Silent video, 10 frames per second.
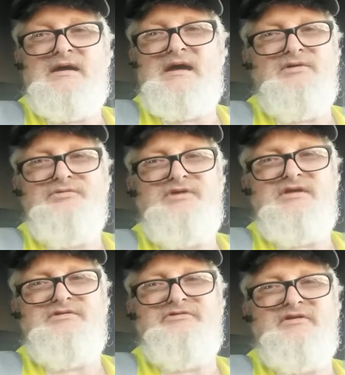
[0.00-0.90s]
I don't
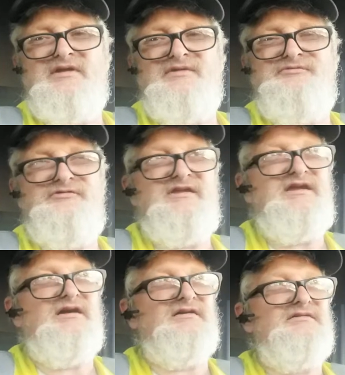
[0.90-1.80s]
think there's enough
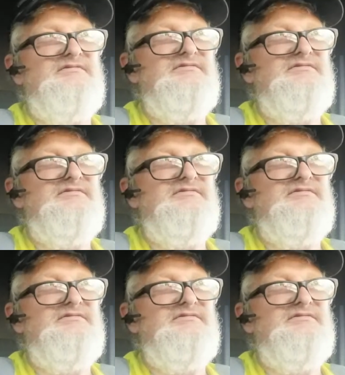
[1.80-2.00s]
video.